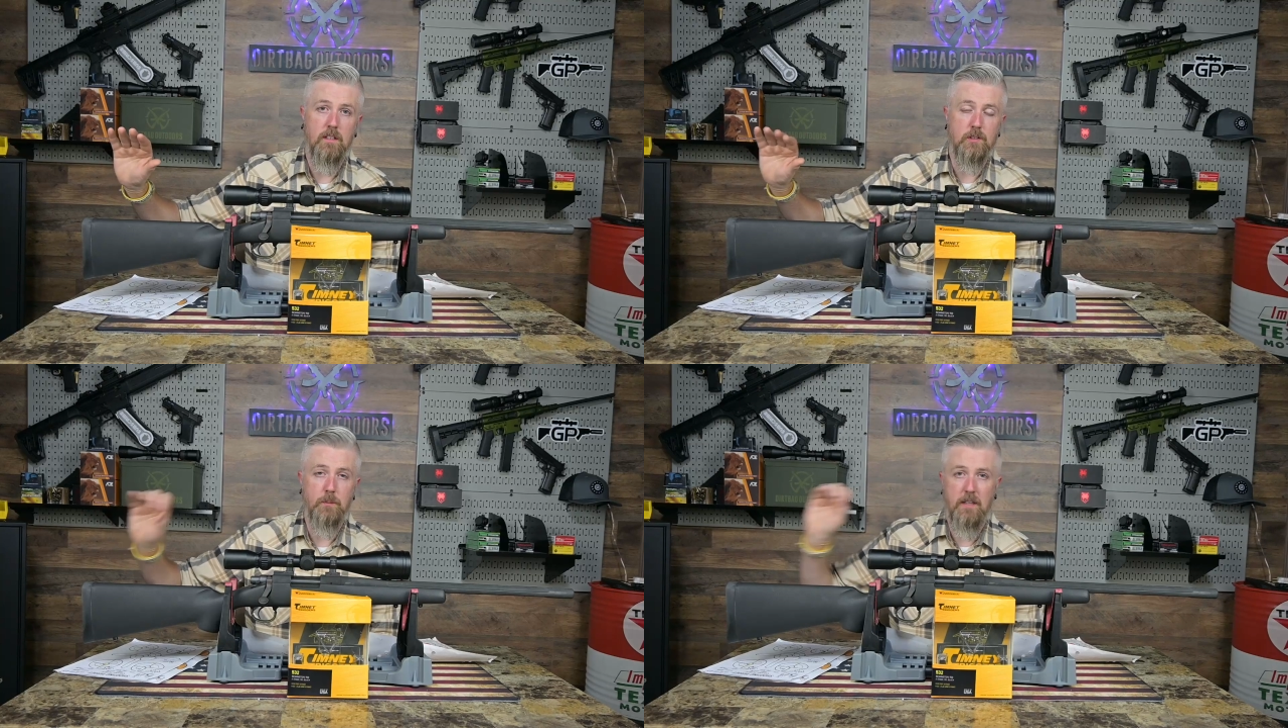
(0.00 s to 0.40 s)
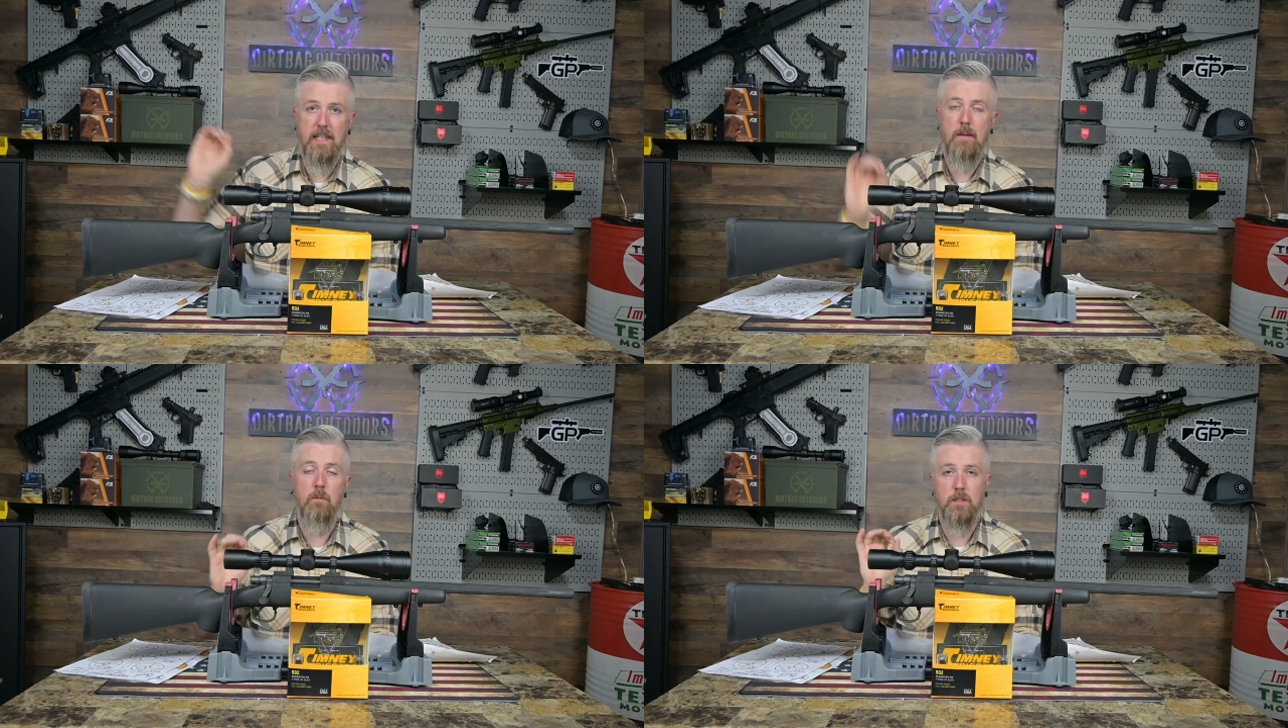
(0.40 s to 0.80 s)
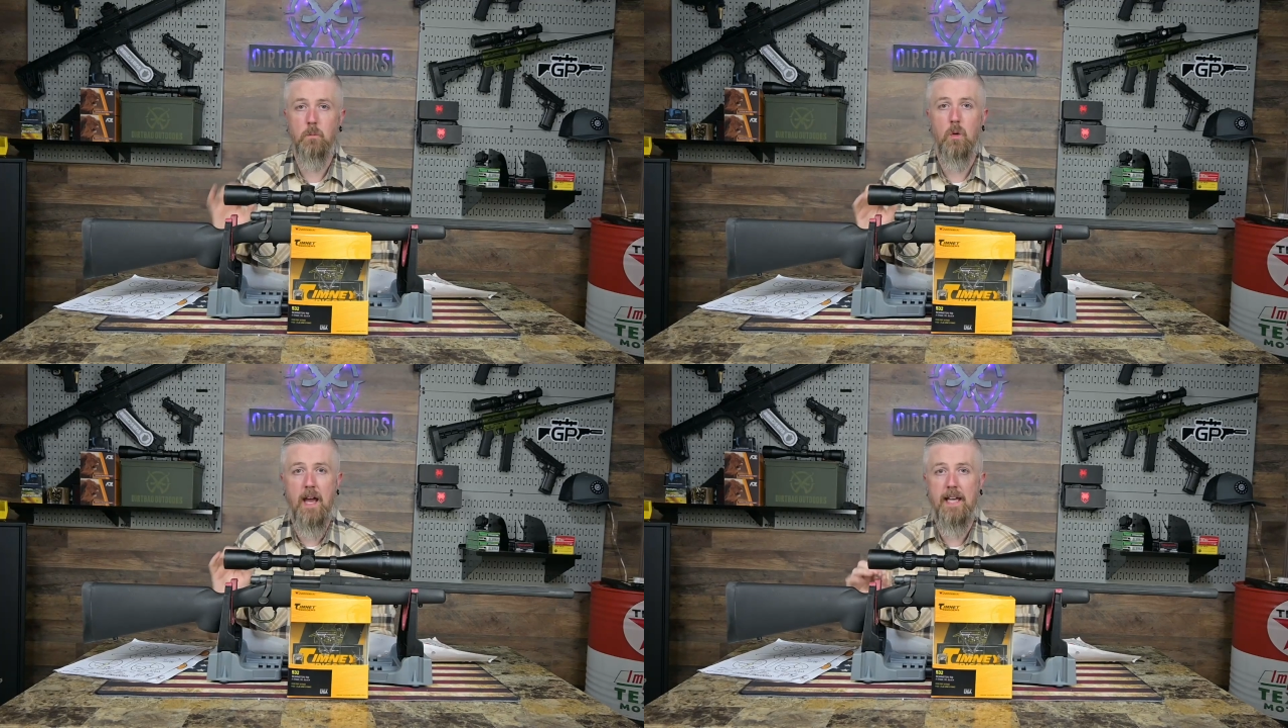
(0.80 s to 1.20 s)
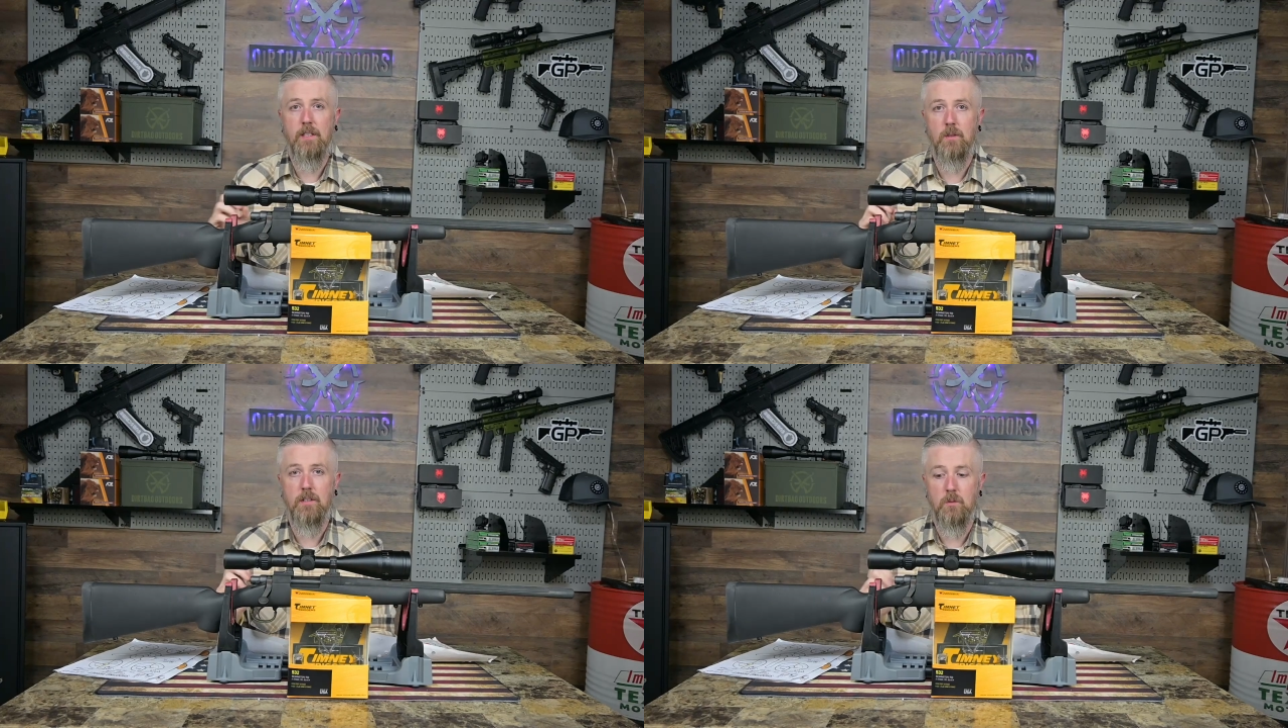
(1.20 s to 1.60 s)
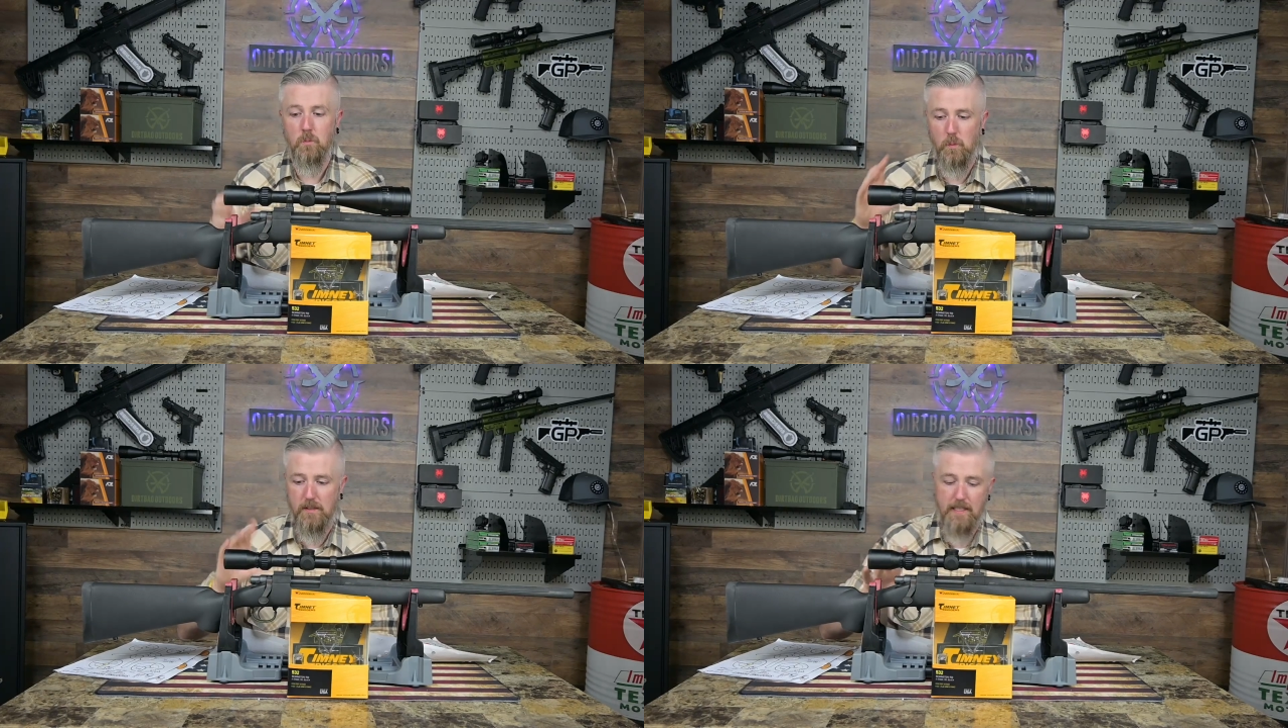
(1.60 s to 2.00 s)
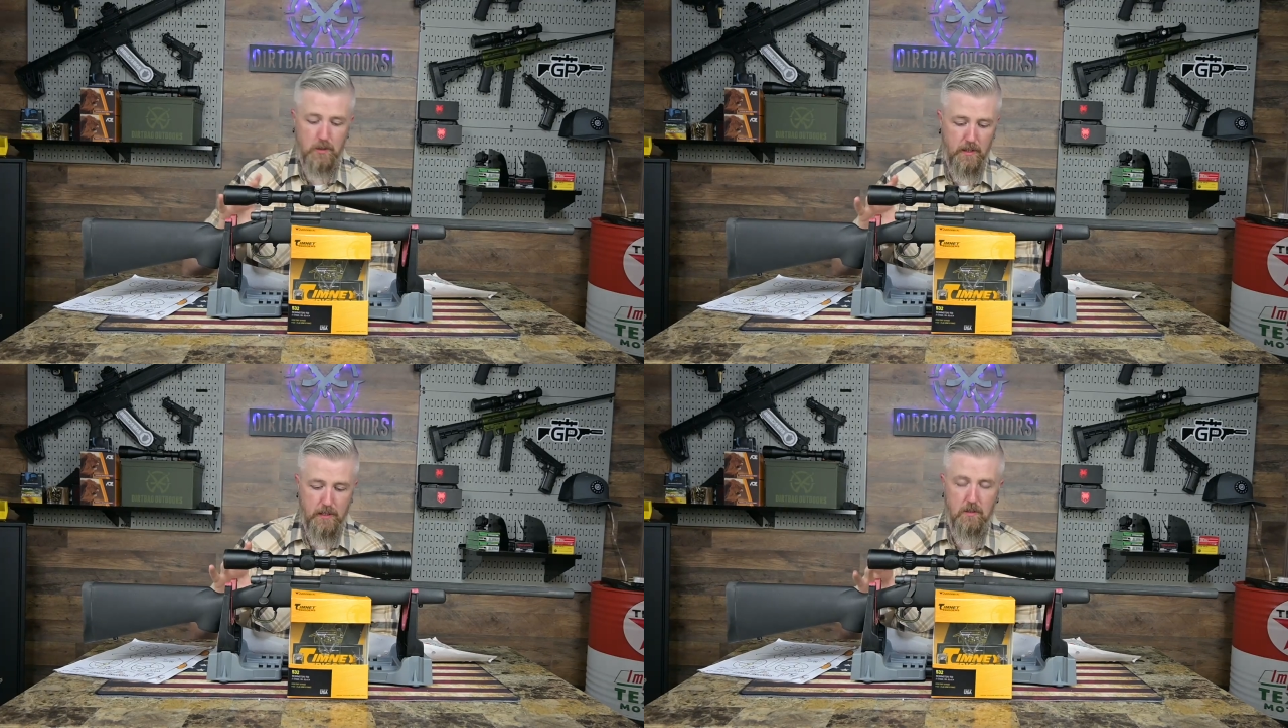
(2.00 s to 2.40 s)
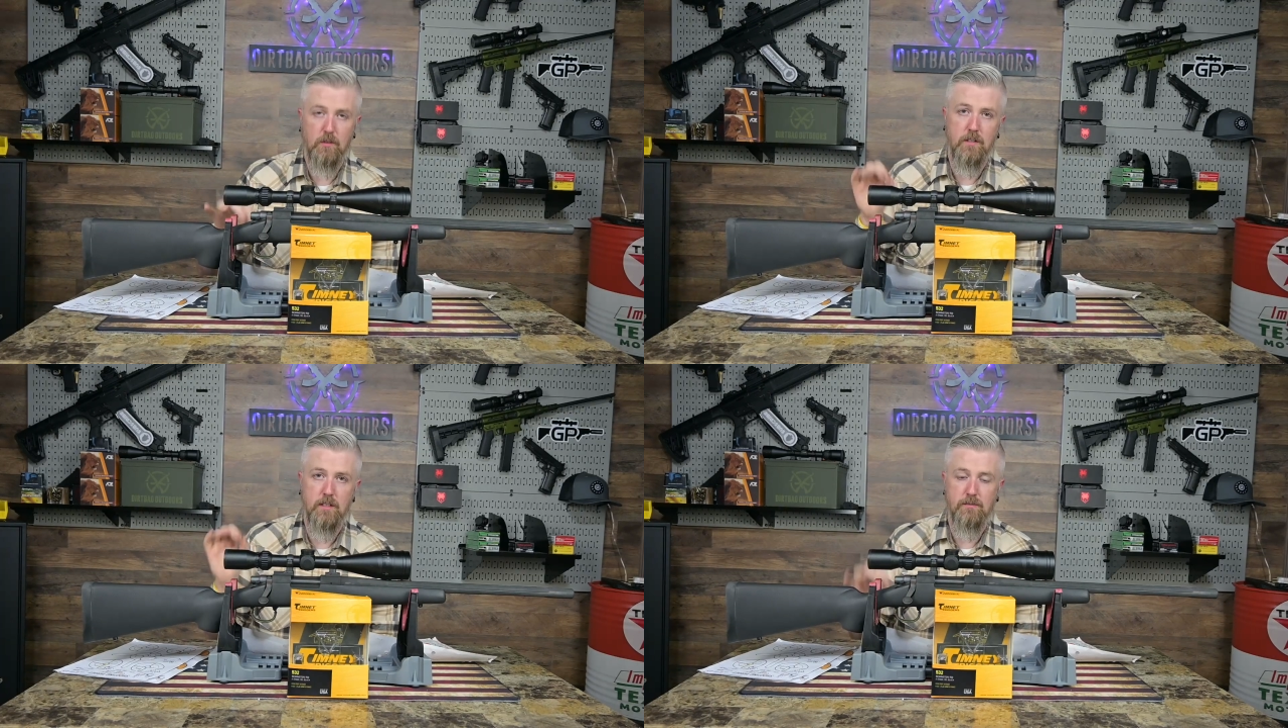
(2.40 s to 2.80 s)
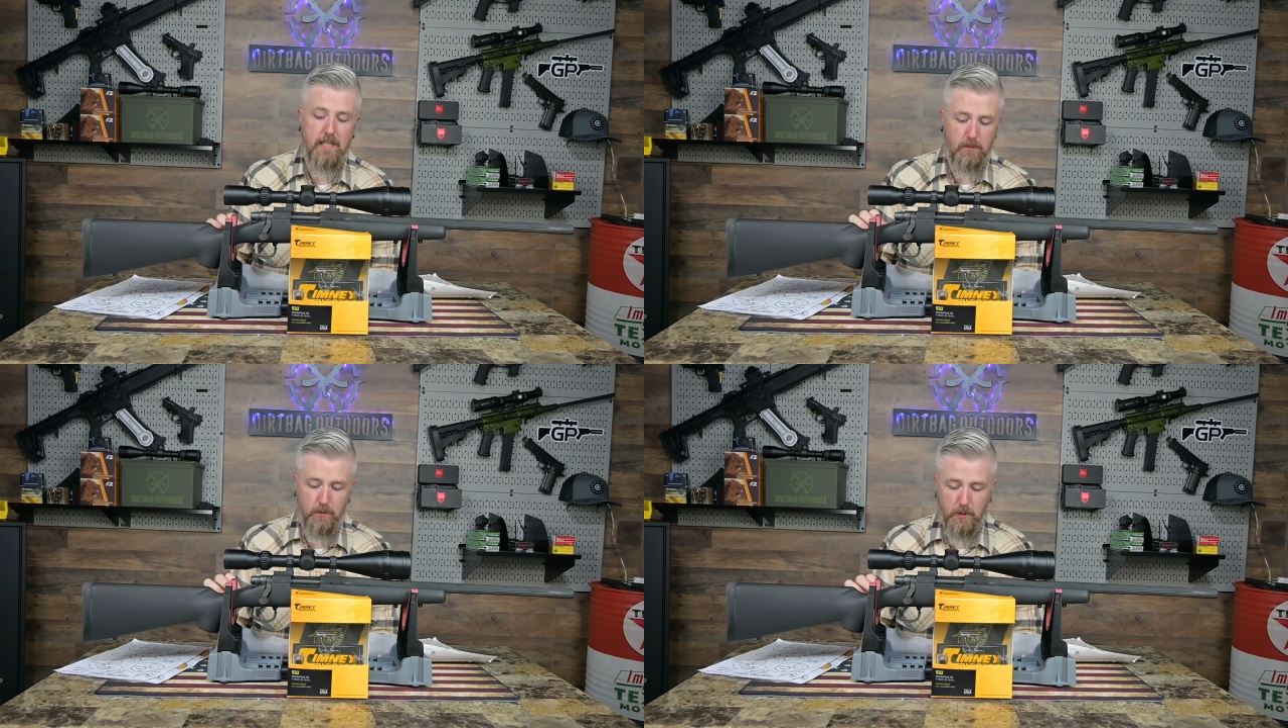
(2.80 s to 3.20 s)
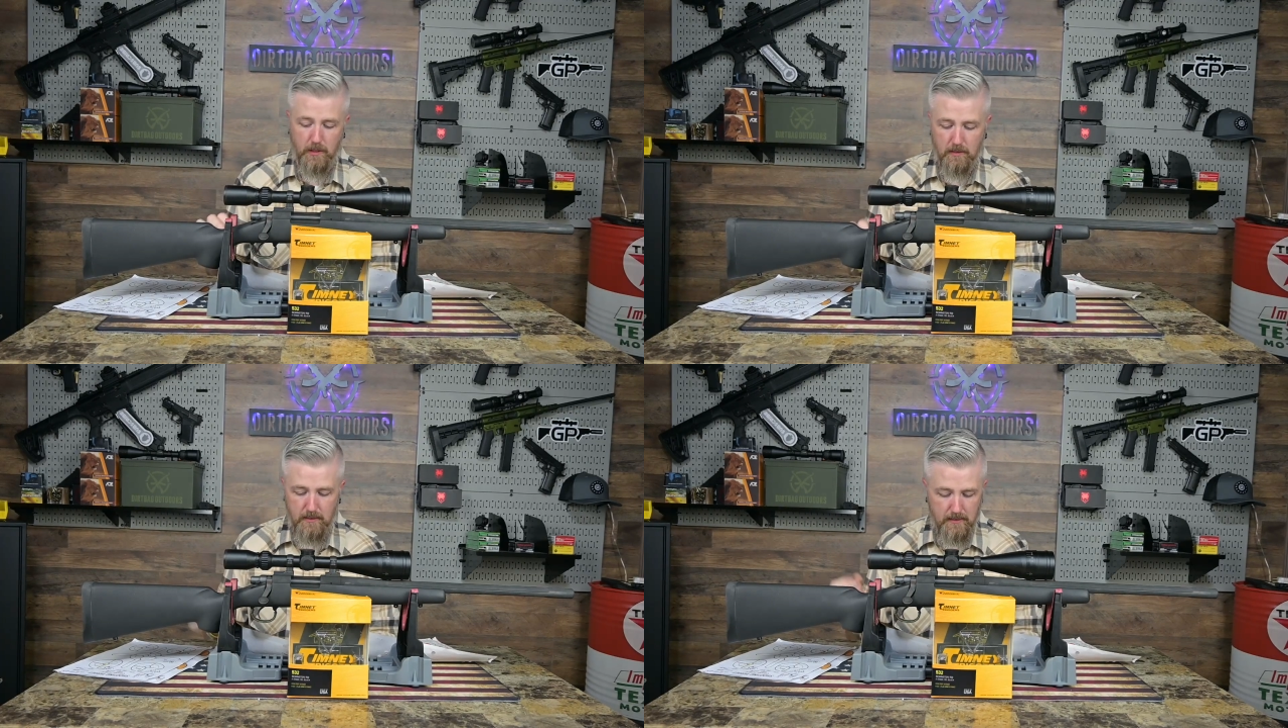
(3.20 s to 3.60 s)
That's gonna be that much more accurate with that trigger than the factory trigger.